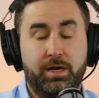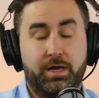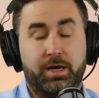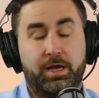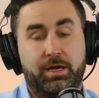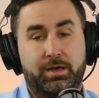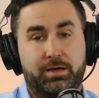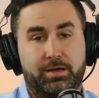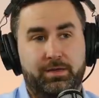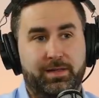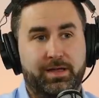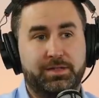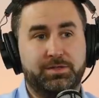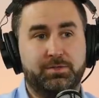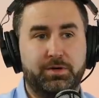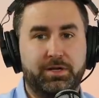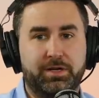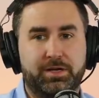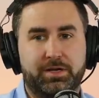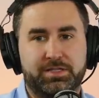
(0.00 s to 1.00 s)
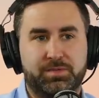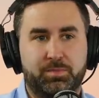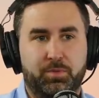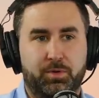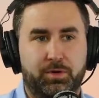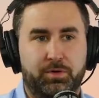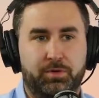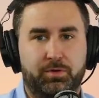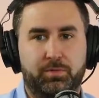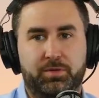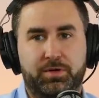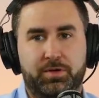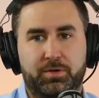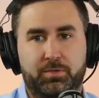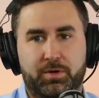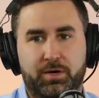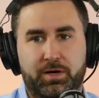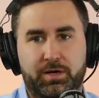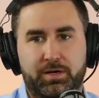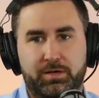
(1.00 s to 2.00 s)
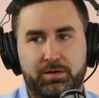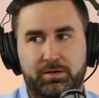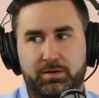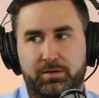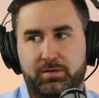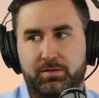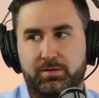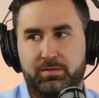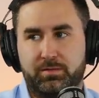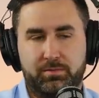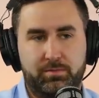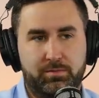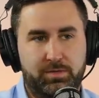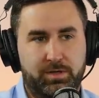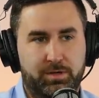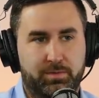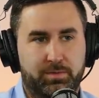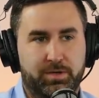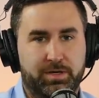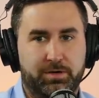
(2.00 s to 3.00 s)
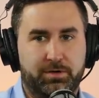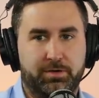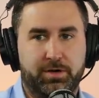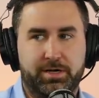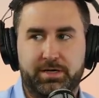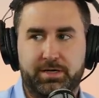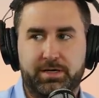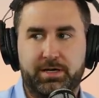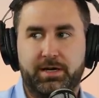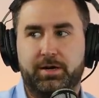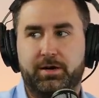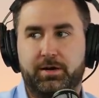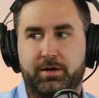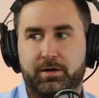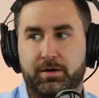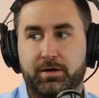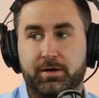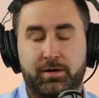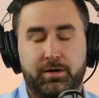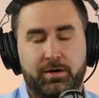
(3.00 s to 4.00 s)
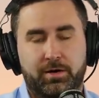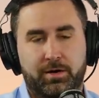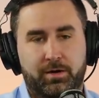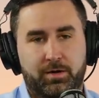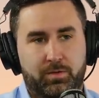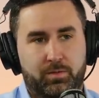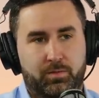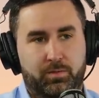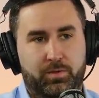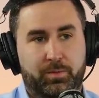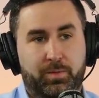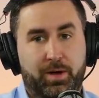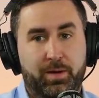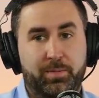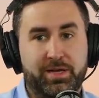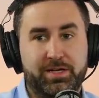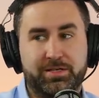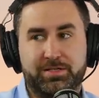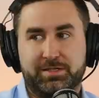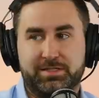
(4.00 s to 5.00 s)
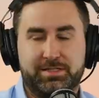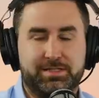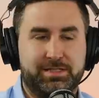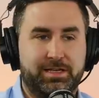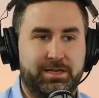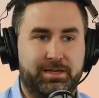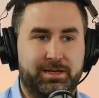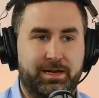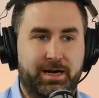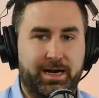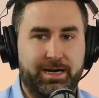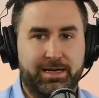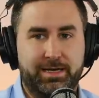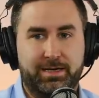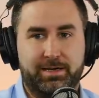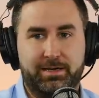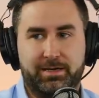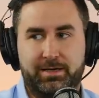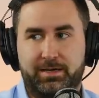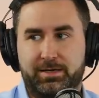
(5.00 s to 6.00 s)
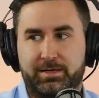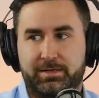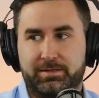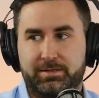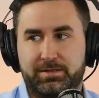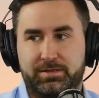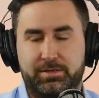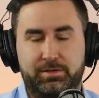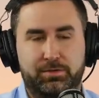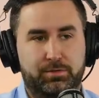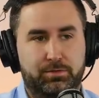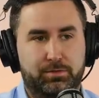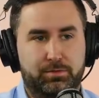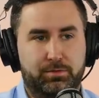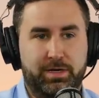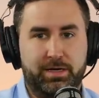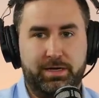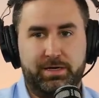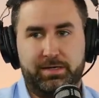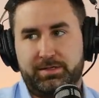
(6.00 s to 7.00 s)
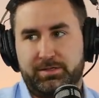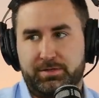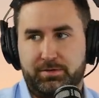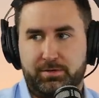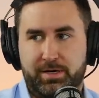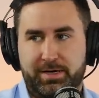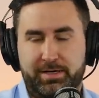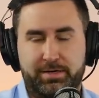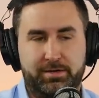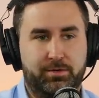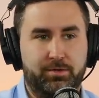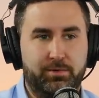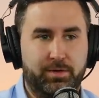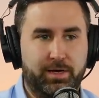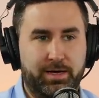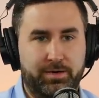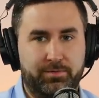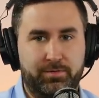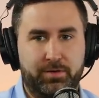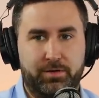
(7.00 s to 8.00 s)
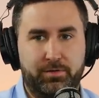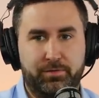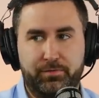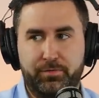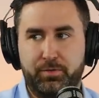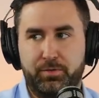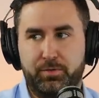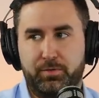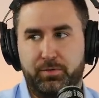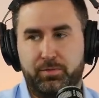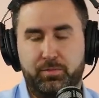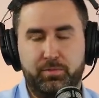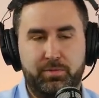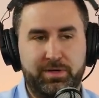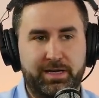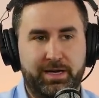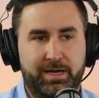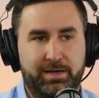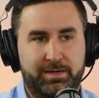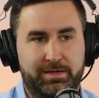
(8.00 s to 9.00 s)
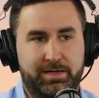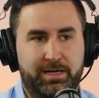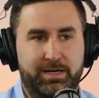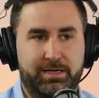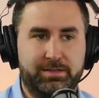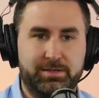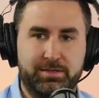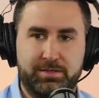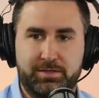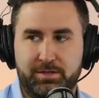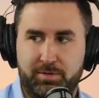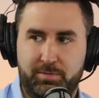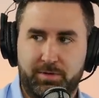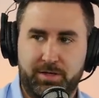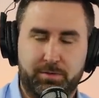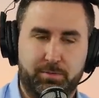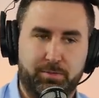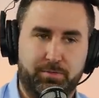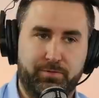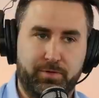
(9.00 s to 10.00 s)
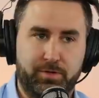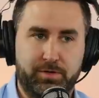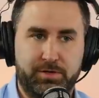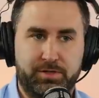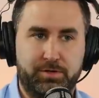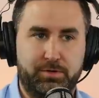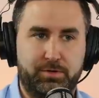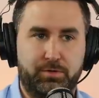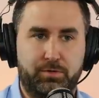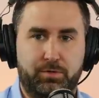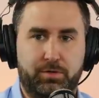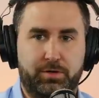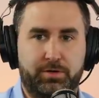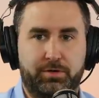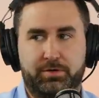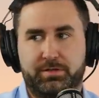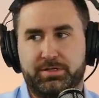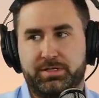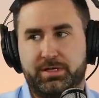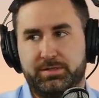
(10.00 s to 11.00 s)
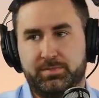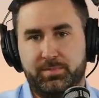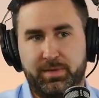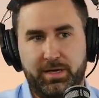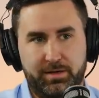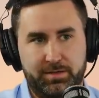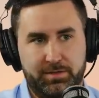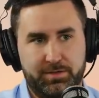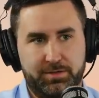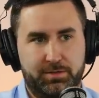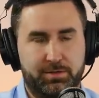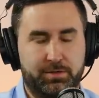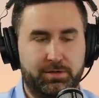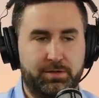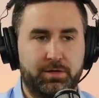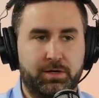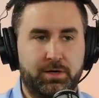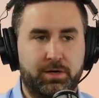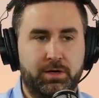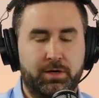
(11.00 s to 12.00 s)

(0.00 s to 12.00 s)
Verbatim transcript: Yeah. And that's where you get spoiled when you work in, you know, integrated care. Right. When my mm -hmm. patient said, I can't get to X or I don't have enough food, we had a dietitian that we could refer to or a nurse case manager.